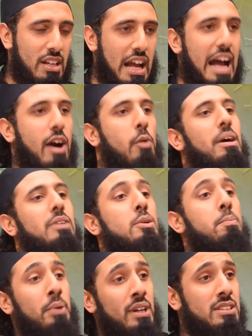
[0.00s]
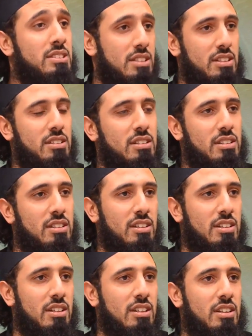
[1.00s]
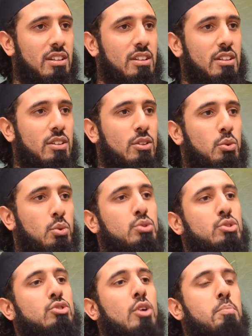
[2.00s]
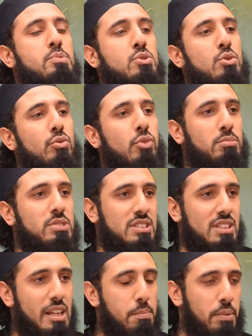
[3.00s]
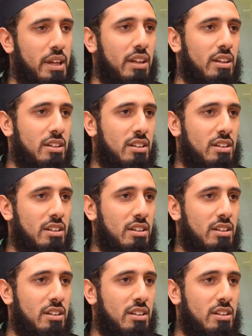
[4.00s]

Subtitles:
How about a person who stops you from sleeping